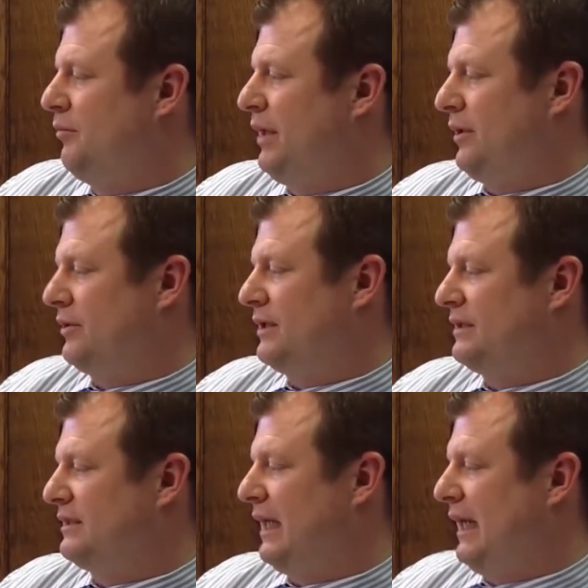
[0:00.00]
Pinkerton
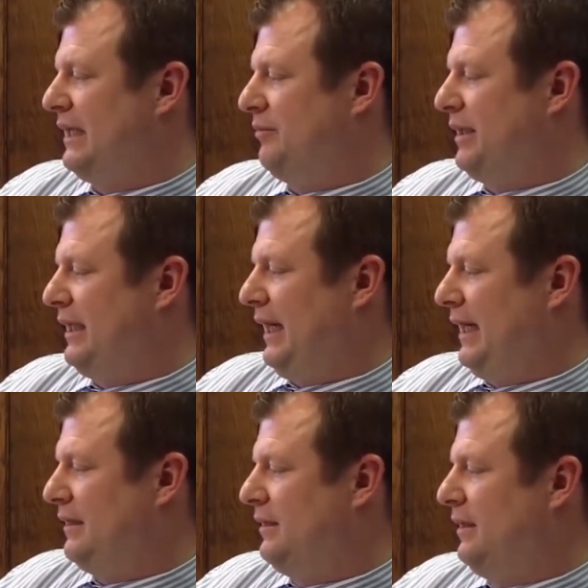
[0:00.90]
sighed and
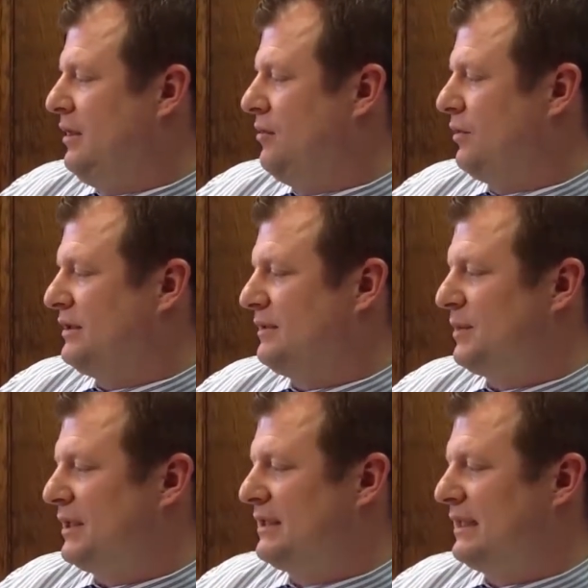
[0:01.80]
began. Once
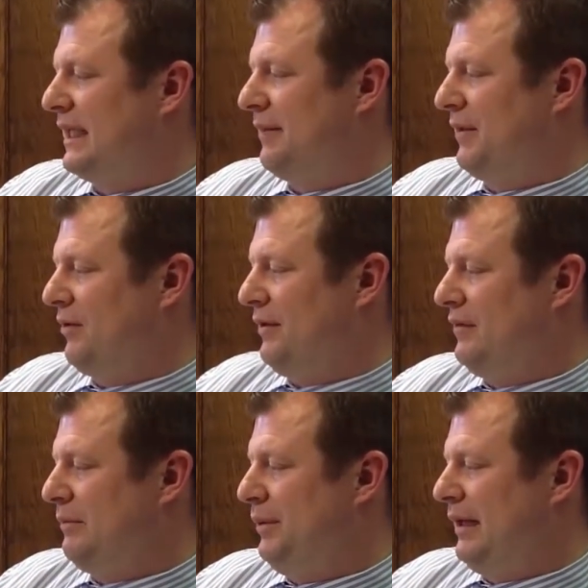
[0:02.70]
upon a time there
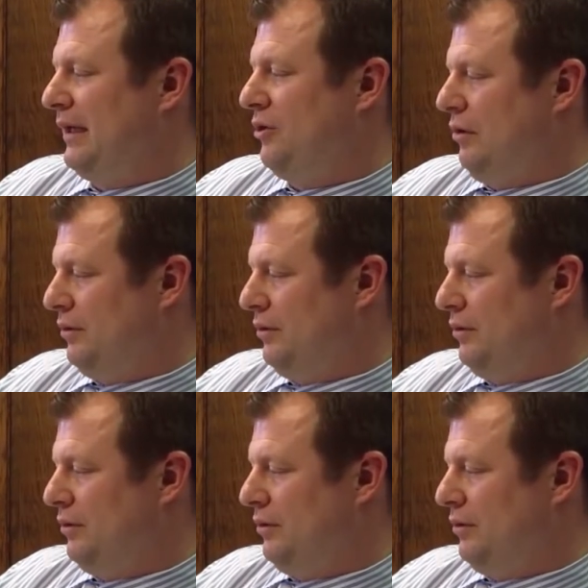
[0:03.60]
lived a pig who